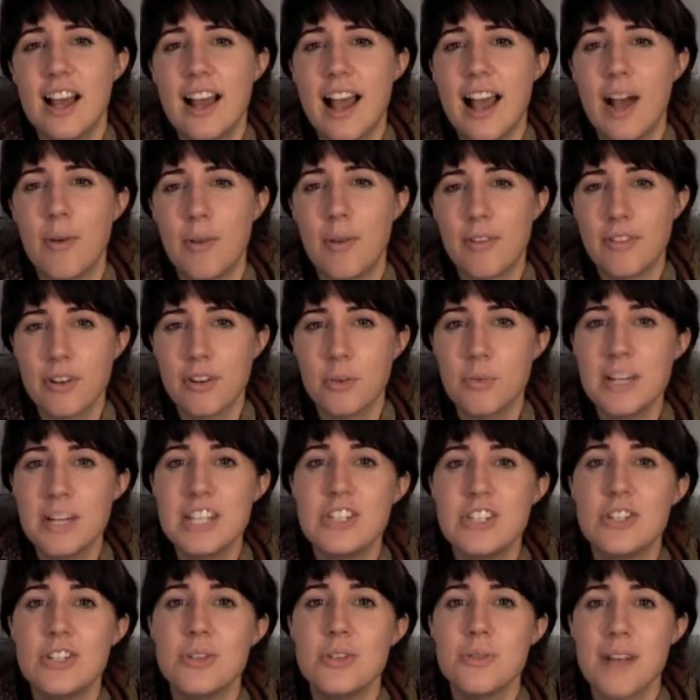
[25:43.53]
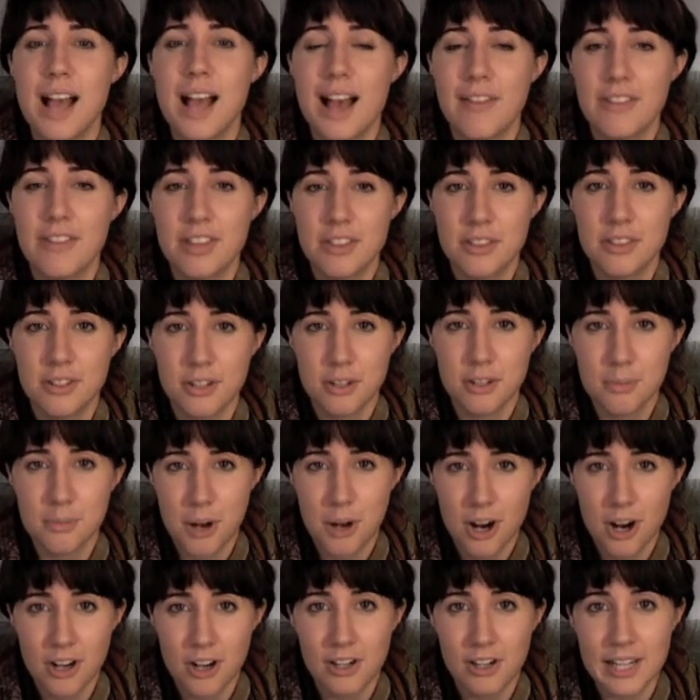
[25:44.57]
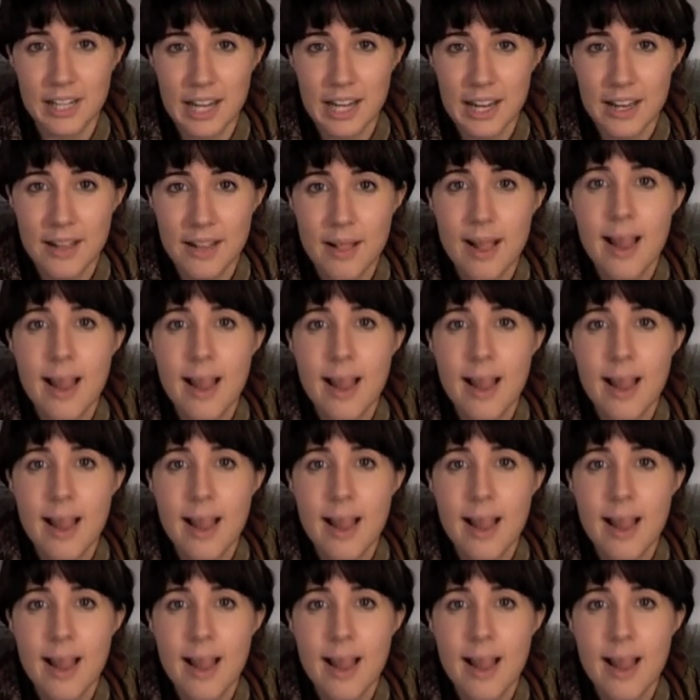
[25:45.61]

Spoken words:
however, we do have a third party.